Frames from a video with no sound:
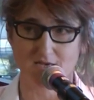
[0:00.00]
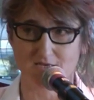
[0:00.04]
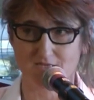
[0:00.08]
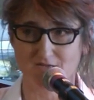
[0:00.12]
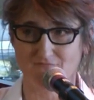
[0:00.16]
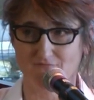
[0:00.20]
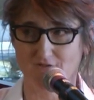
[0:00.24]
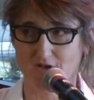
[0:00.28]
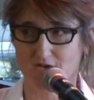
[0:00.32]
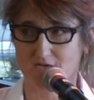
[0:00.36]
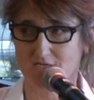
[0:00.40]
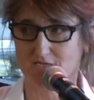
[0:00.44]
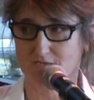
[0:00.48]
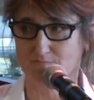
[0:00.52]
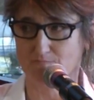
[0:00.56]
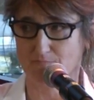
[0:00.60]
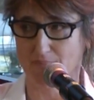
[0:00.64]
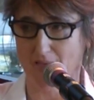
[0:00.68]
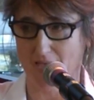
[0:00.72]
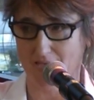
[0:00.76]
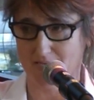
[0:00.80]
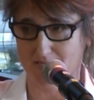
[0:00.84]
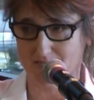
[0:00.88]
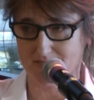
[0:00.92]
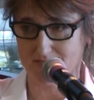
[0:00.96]
is first
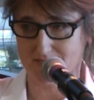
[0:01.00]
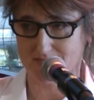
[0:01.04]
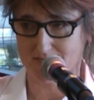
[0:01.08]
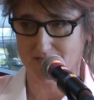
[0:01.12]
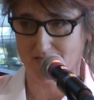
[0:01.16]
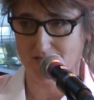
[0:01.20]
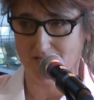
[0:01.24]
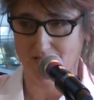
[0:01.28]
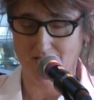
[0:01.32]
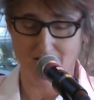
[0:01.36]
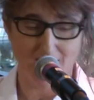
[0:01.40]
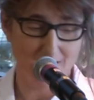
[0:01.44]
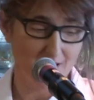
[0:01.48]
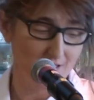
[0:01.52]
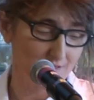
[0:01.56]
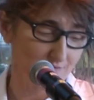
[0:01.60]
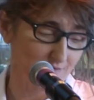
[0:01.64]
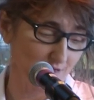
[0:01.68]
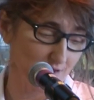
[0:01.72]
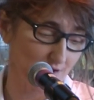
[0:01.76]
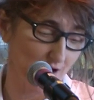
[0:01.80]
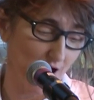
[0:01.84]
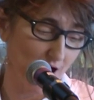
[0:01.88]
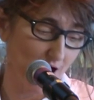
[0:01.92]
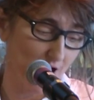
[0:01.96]
base,
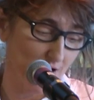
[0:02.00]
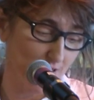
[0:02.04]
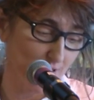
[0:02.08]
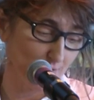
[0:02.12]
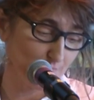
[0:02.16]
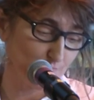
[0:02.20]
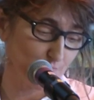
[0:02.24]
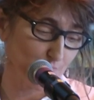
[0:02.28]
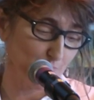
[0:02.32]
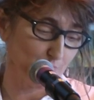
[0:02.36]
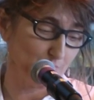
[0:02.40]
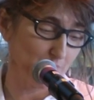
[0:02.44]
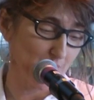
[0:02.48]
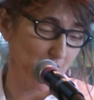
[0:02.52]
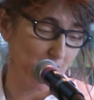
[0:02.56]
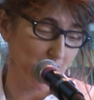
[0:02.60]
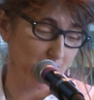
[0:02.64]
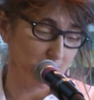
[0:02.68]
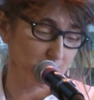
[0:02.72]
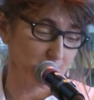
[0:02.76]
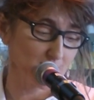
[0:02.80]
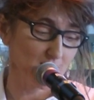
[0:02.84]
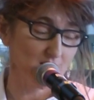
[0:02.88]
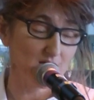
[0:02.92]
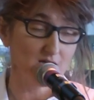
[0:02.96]
then I am
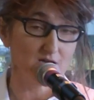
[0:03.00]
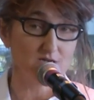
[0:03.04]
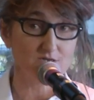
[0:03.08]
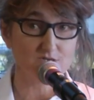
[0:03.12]
prepared